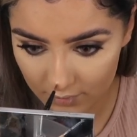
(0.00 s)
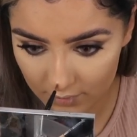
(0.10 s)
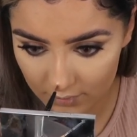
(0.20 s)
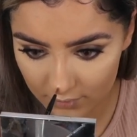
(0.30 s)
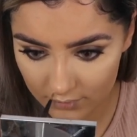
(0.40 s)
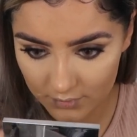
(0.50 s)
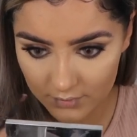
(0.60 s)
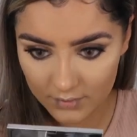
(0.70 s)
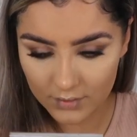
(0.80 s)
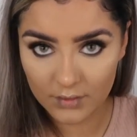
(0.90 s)
oh,
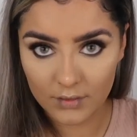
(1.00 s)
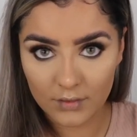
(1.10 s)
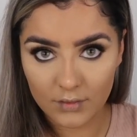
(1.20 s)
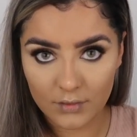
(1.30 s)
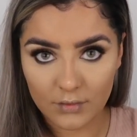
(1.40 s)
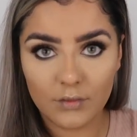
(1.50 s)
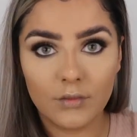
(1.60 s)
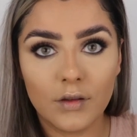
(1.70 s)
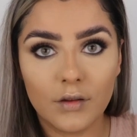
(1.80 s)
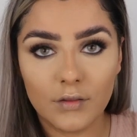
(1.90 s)

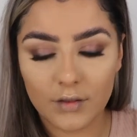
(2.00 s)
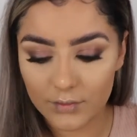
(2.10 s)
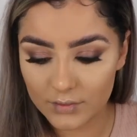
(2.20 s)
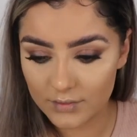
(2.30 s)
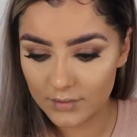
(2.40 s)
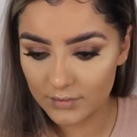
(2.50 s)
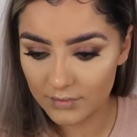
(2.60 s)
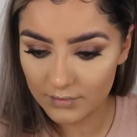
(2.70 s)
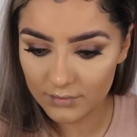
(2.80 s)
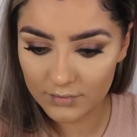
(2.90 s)
wow, that was
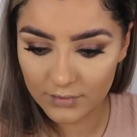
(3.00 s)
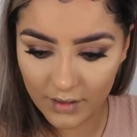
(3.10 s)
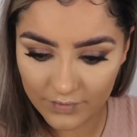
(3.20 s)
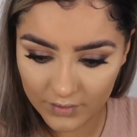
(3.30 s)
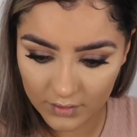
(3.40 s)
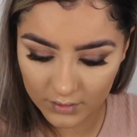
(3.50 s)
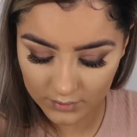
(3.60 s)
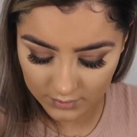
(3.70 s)
effortless.